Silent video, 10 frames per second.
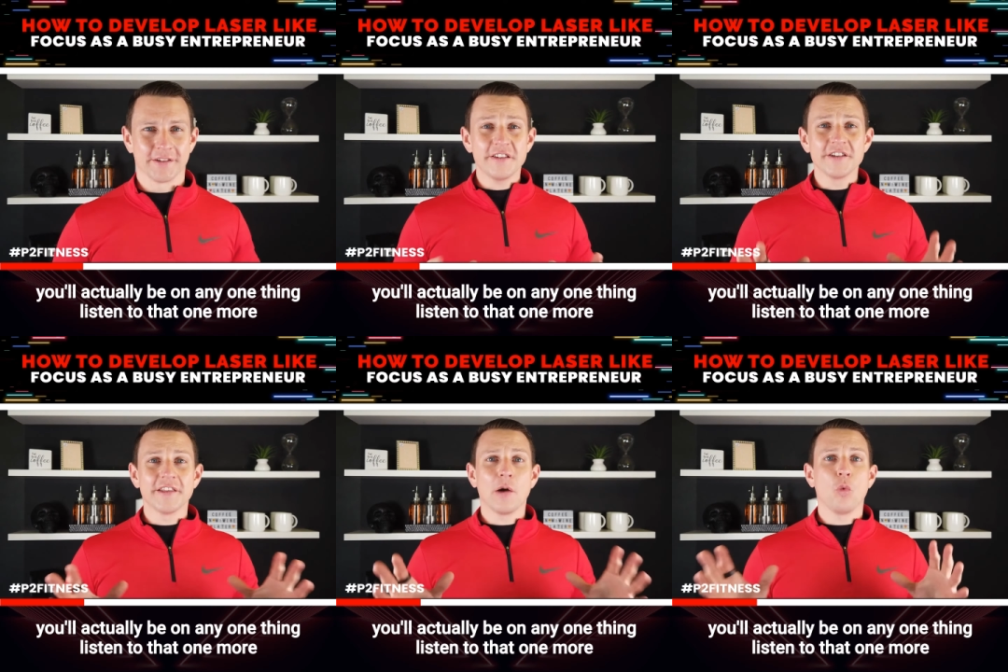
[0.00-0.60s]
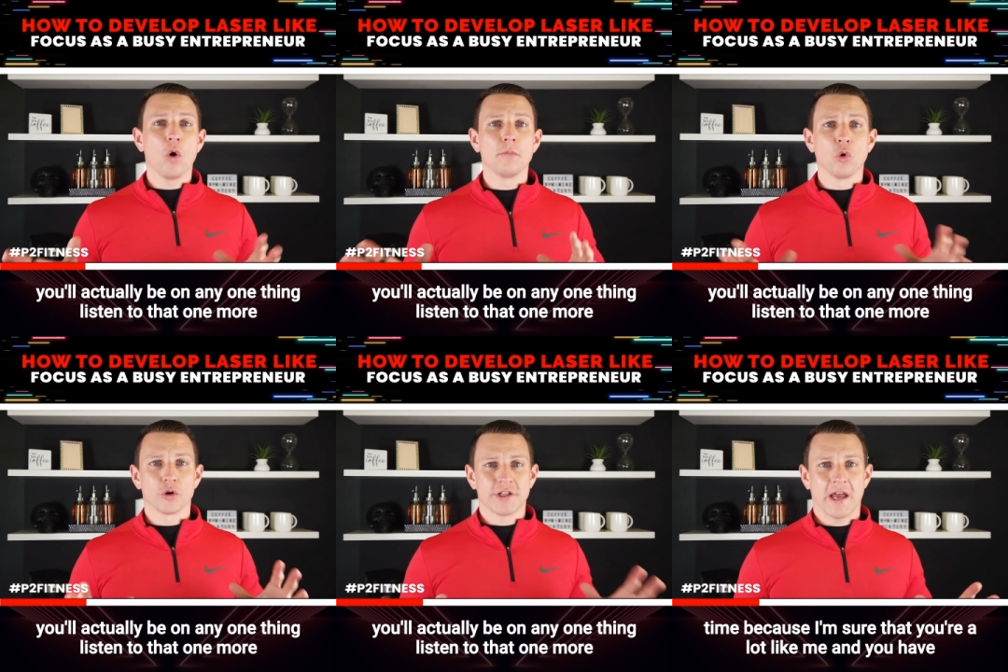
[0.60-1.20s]
Listen to that one
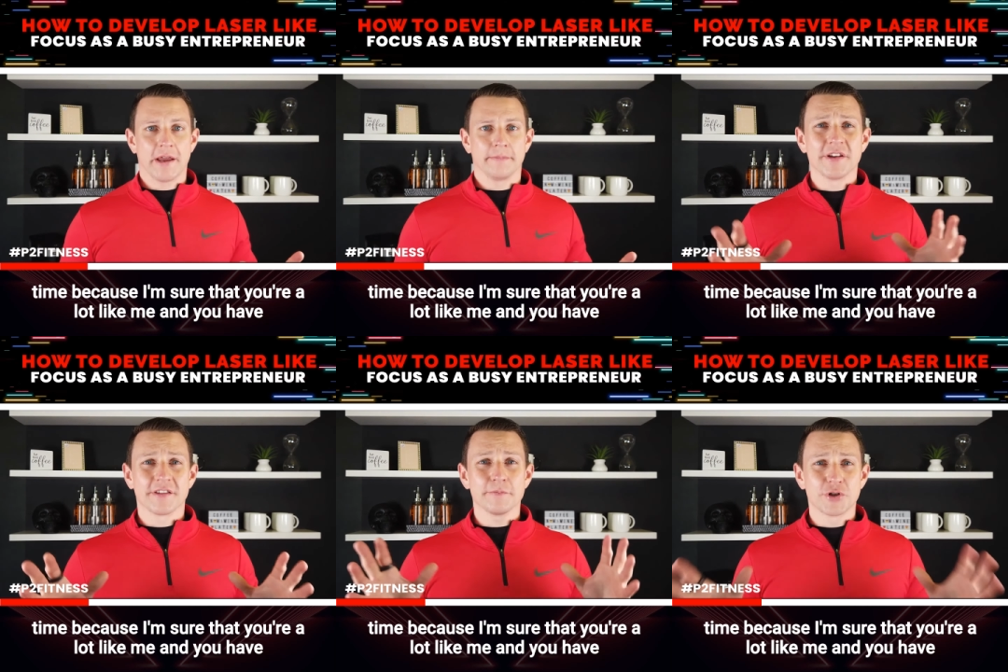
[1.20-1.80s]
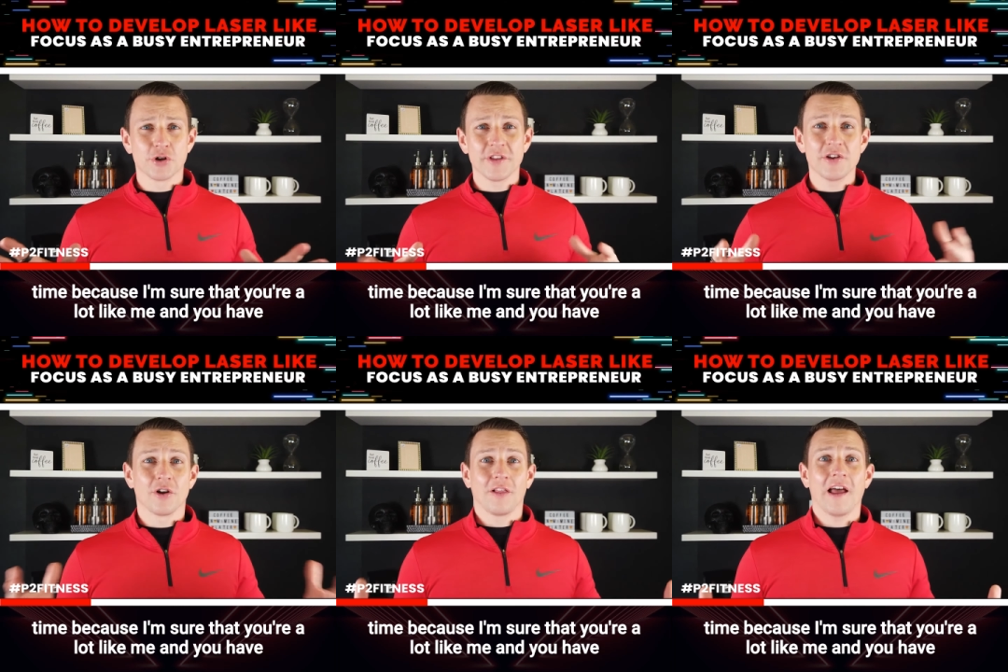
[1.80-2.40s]
more time, because I'm sure
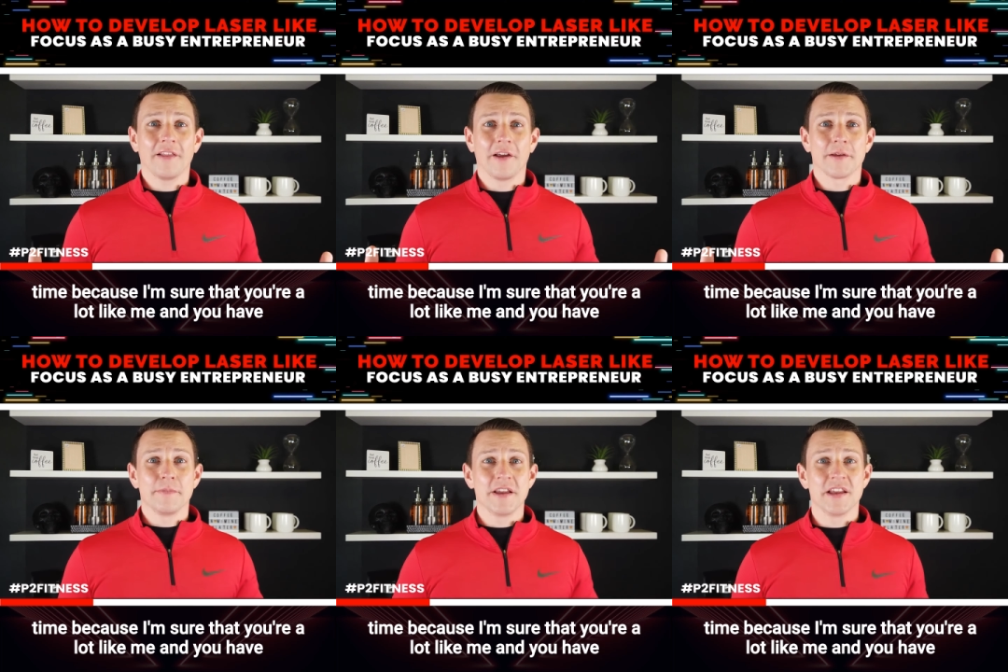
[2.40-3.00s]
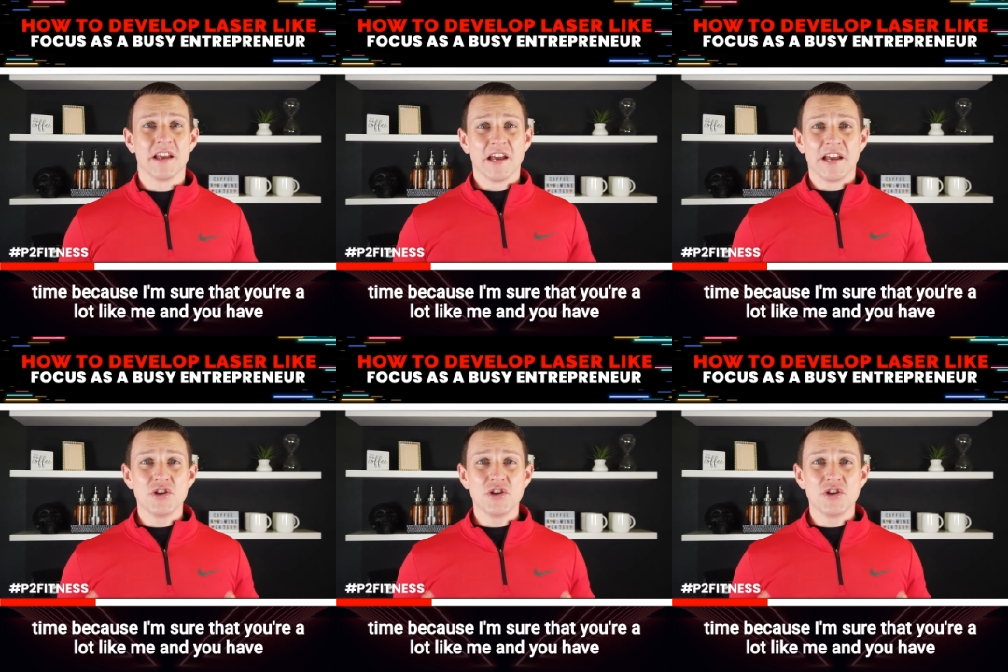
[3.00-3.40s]
that you're a lot like me,